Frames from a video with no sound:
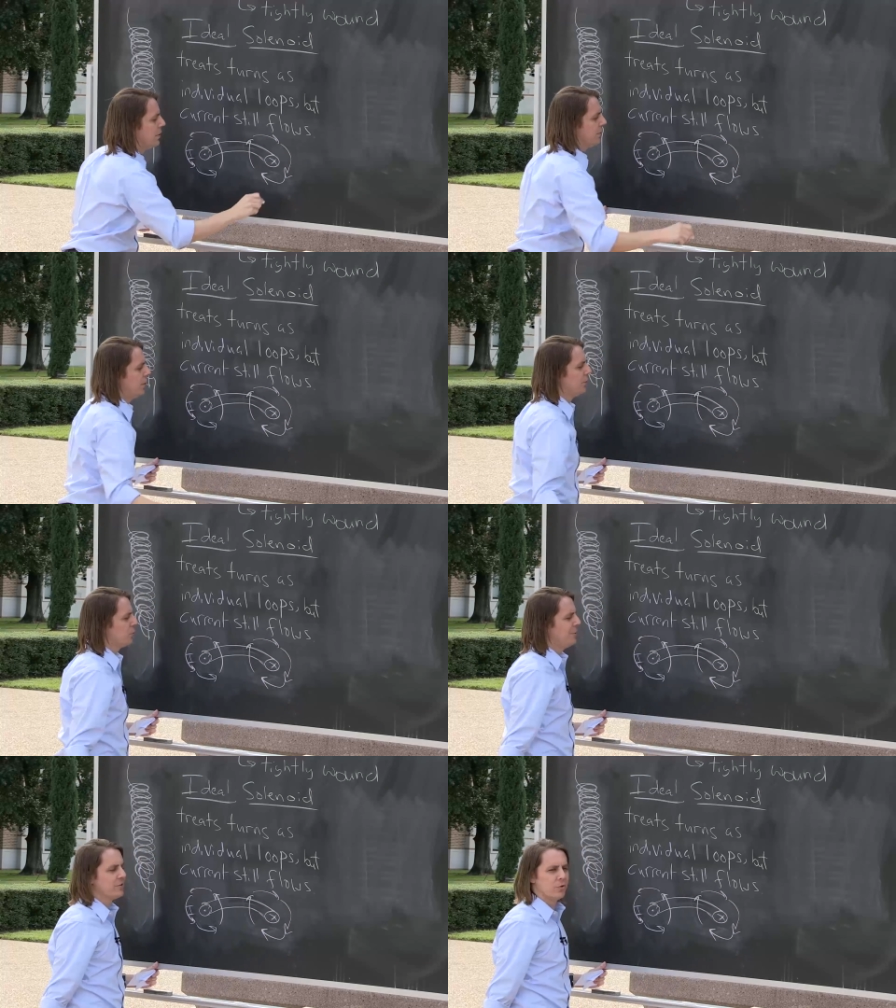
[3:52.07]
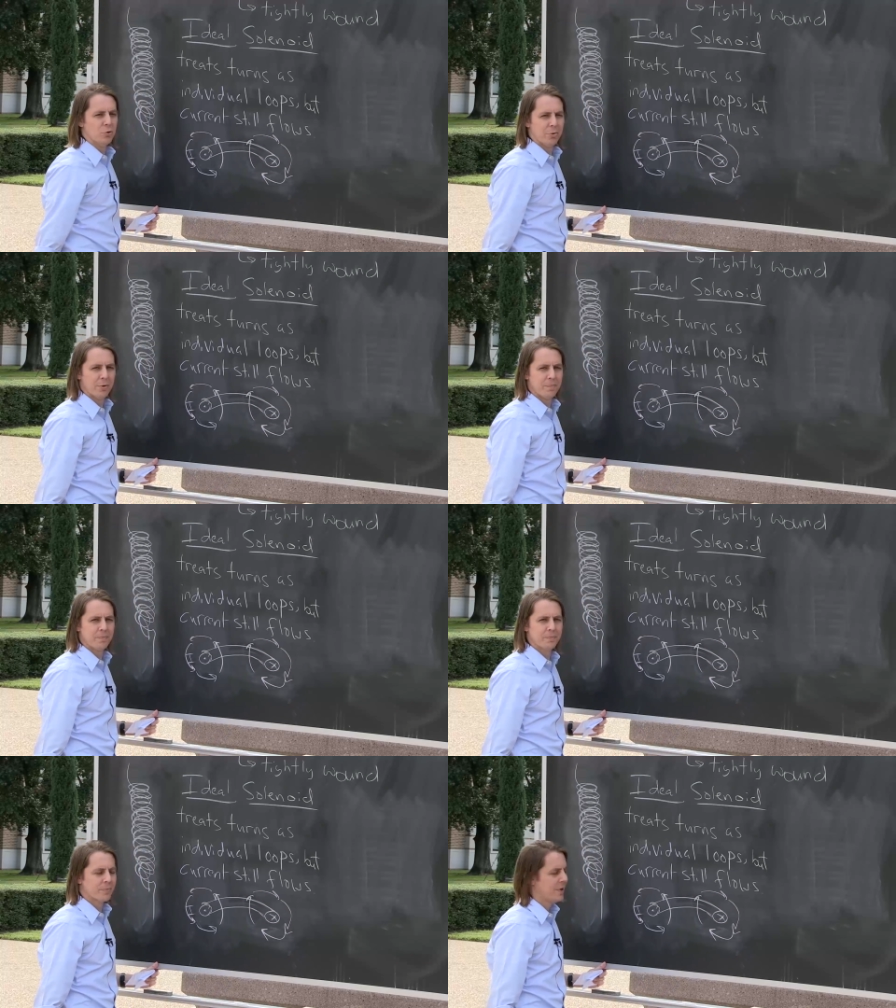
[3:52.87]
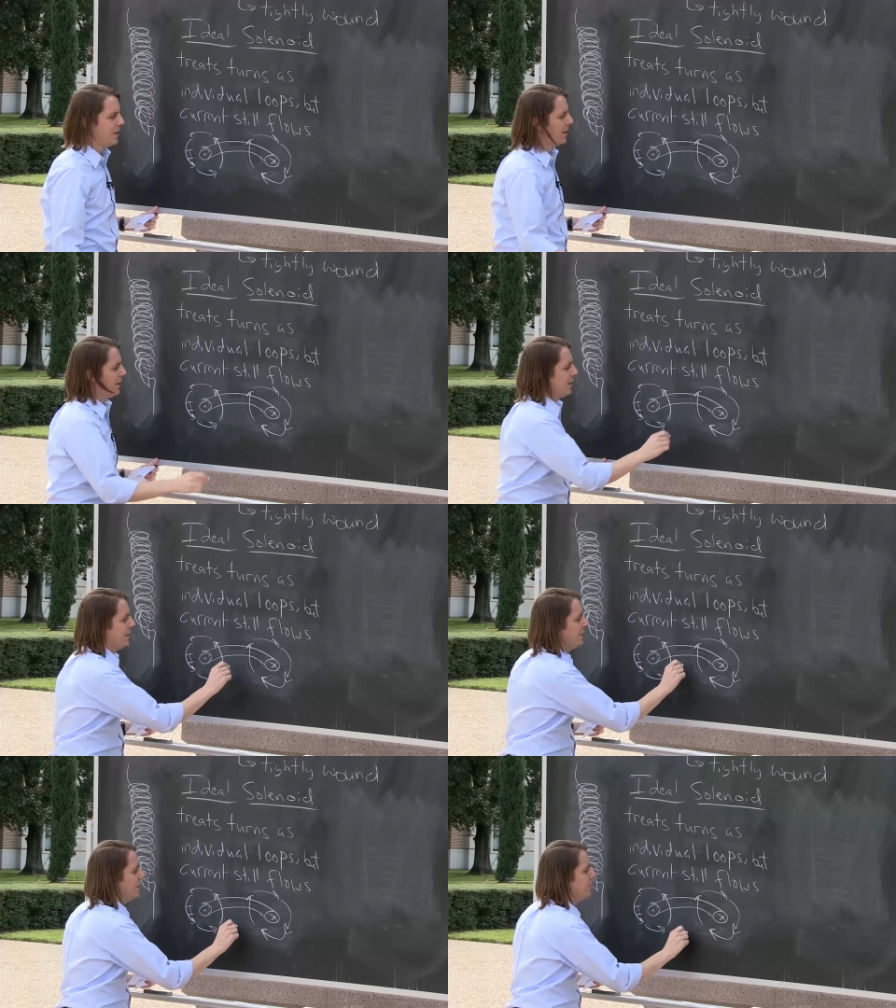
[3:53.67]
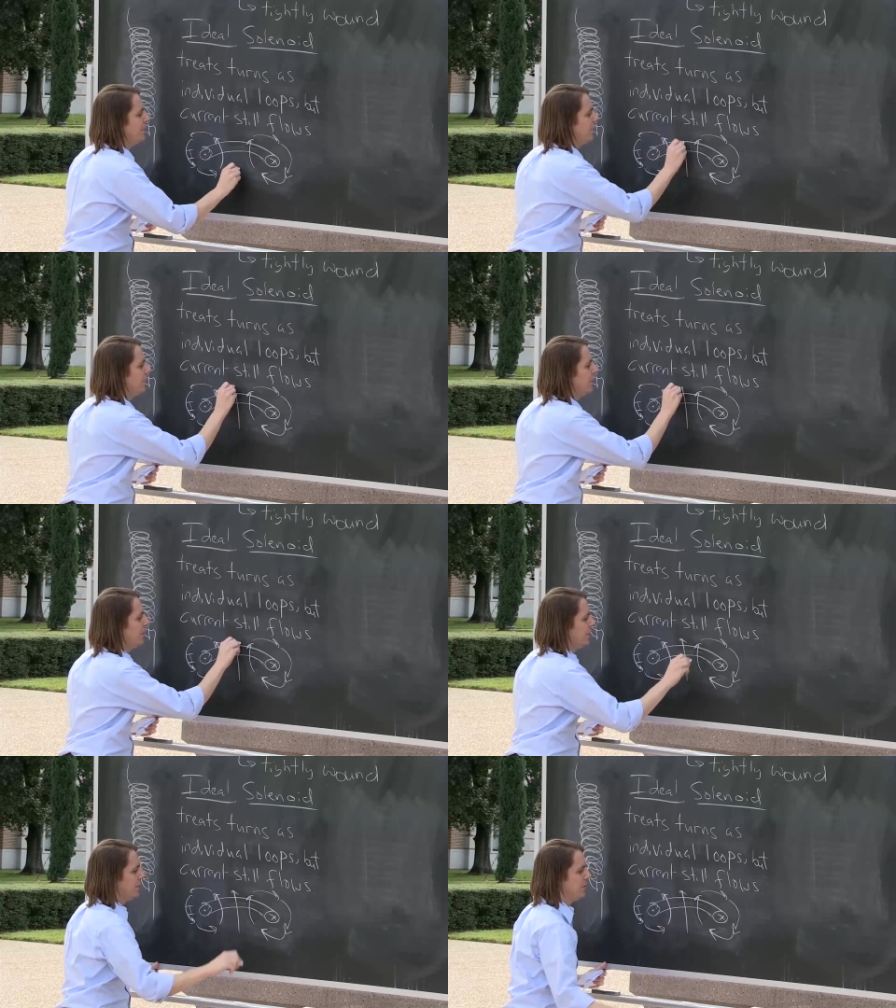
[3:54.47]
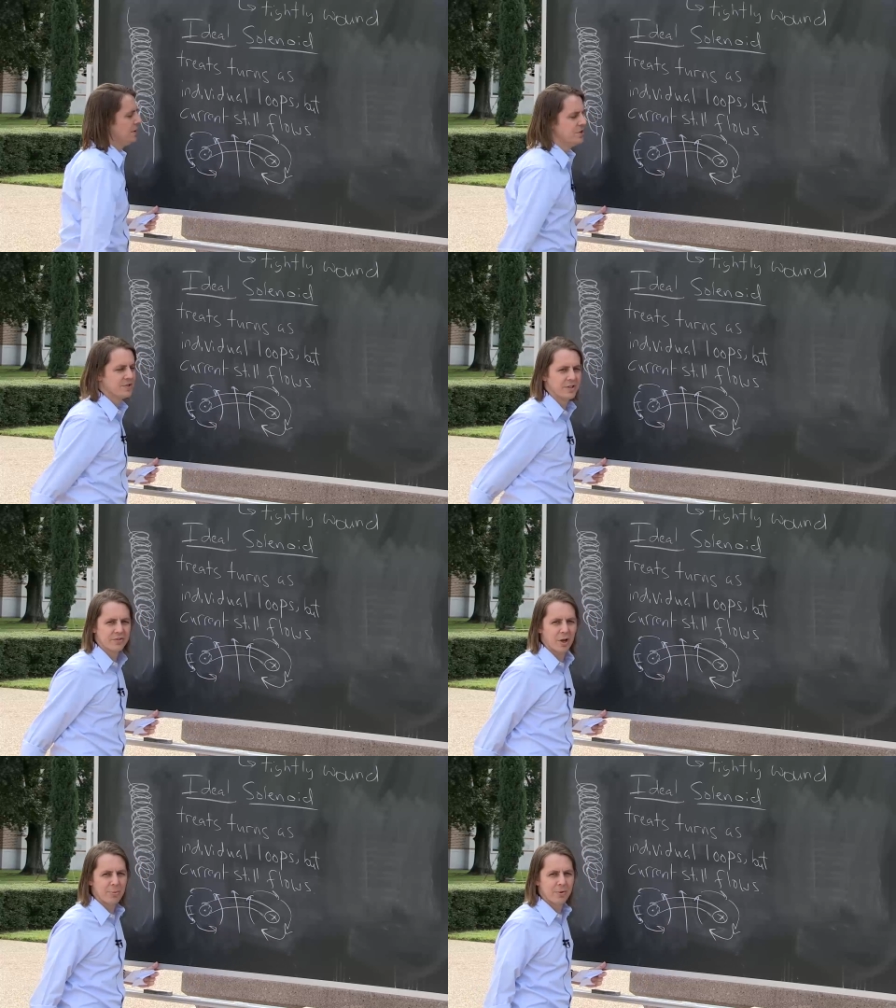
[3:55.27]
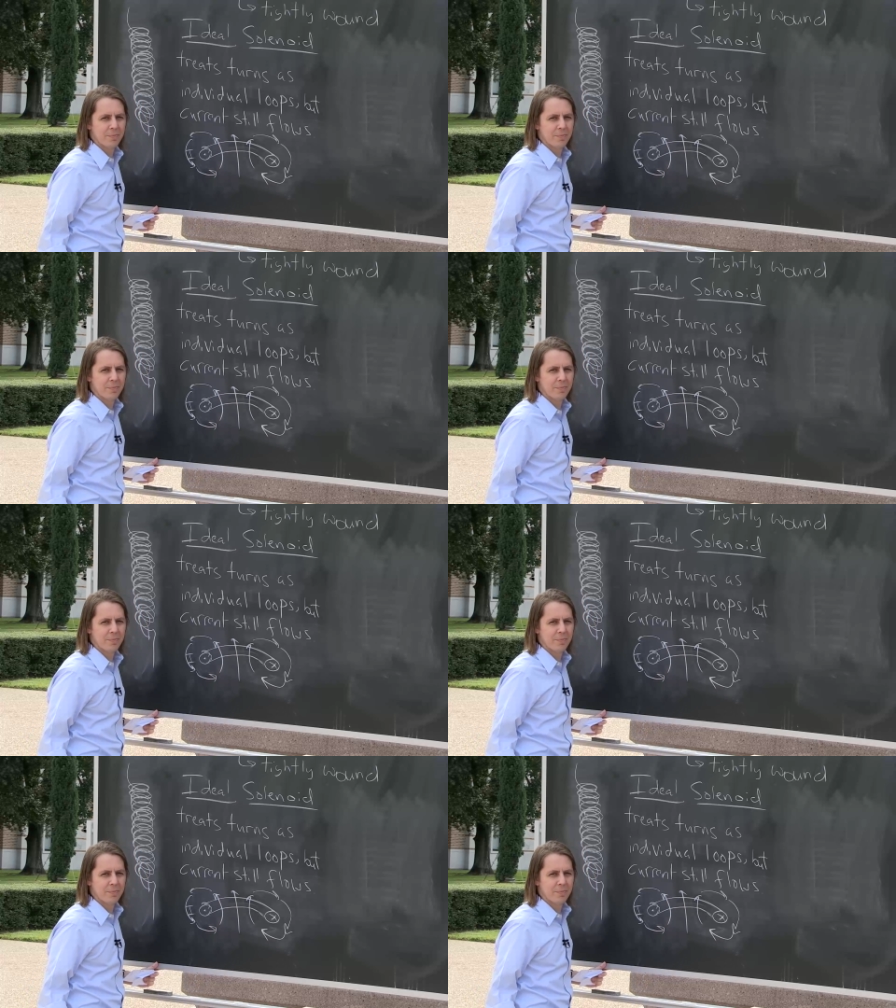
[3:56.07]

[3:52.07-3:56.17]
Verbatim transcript: that also makes a loop. And then in the middle, it just sticks up.